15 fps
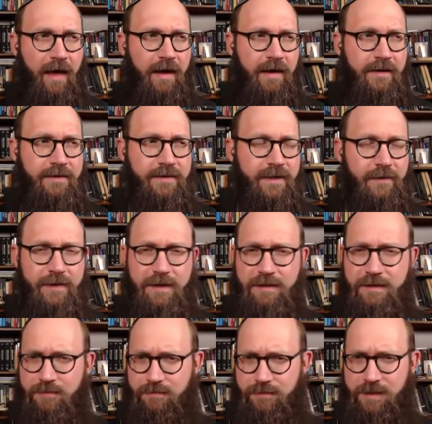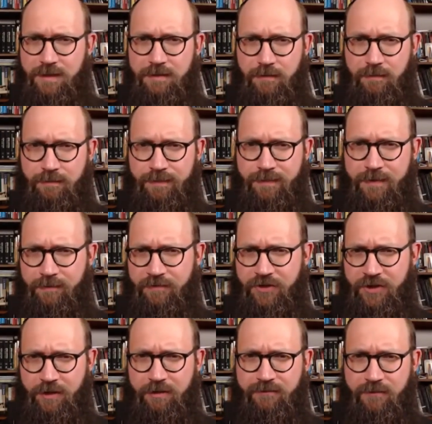and you know these are these are sort of
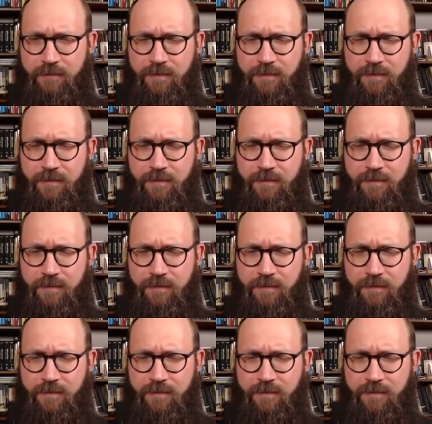shows